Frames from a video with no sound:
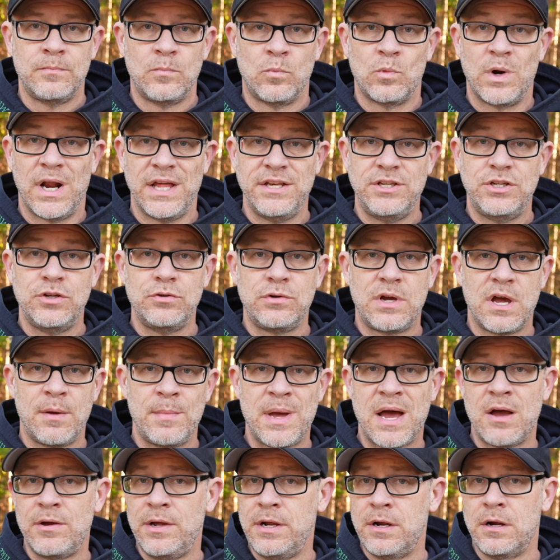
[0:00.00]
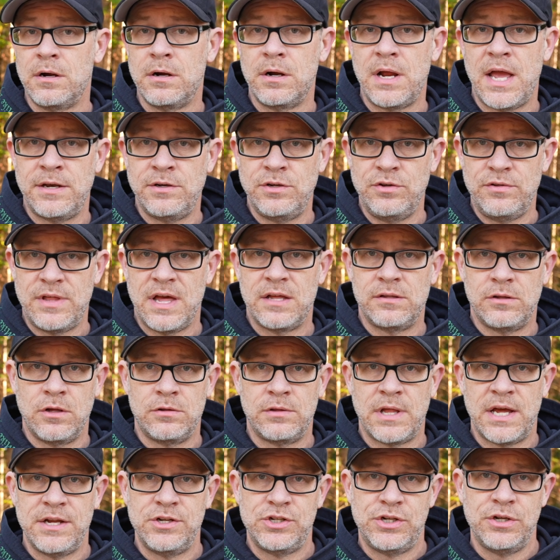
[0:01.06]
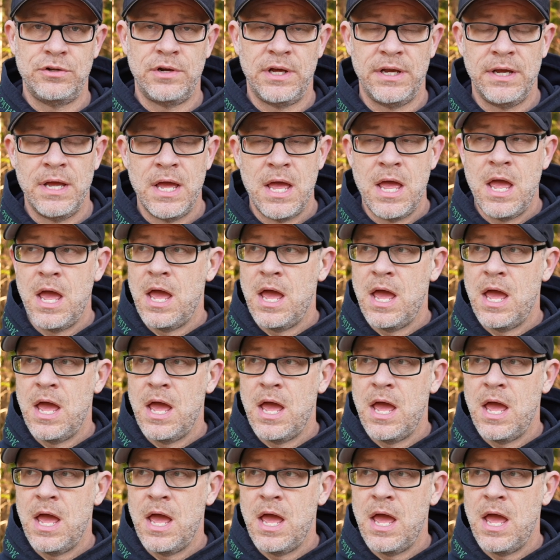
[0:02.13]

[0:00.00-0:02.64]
When I do come out here and do that low light shooting,